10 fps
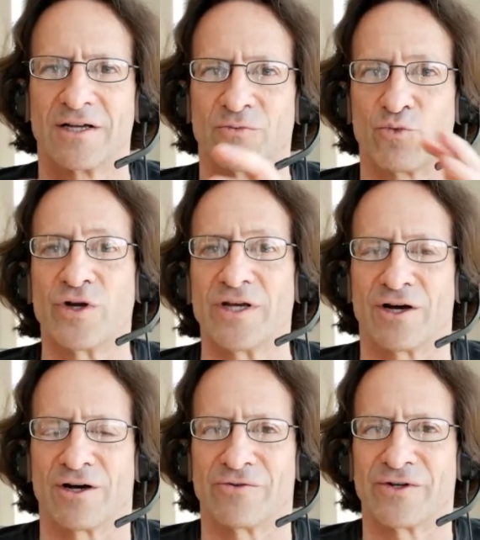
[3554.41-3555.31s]

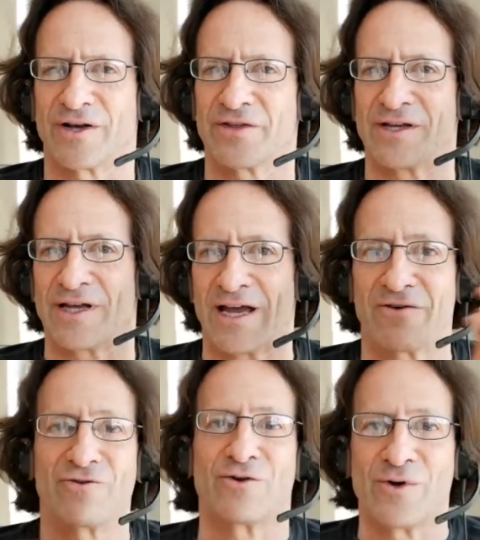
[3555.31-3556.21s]
Pre-COVID, I think
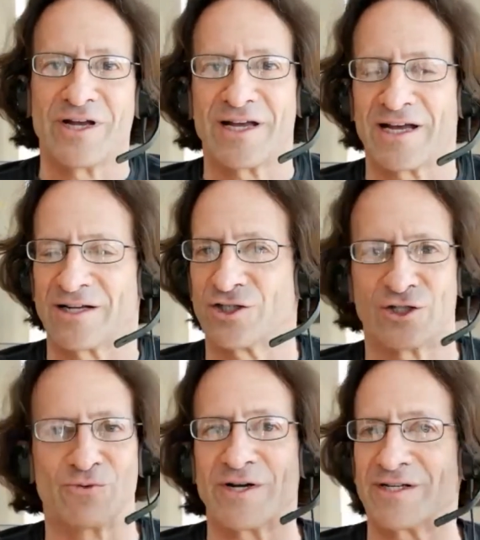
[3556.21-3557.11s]
every weekend
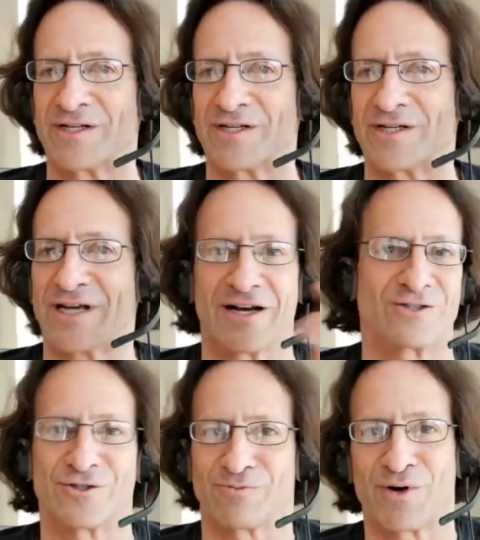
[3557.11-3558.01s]
she went out
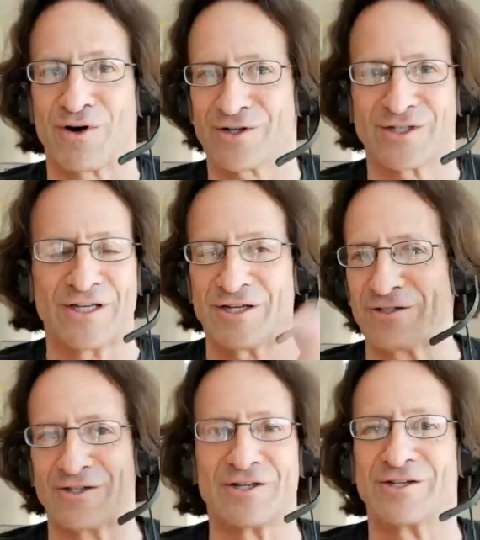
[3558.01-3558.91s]
partying
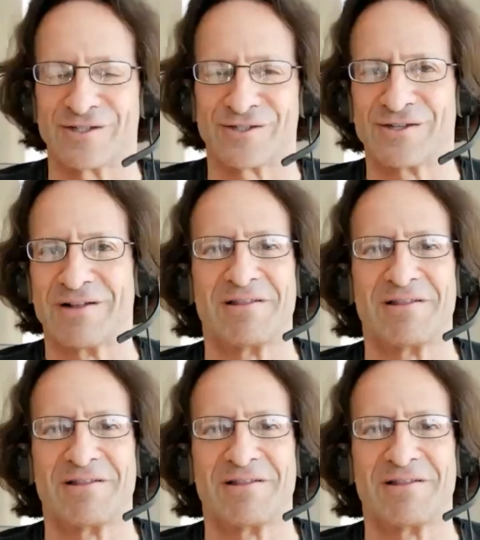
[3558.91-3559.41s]
dinners,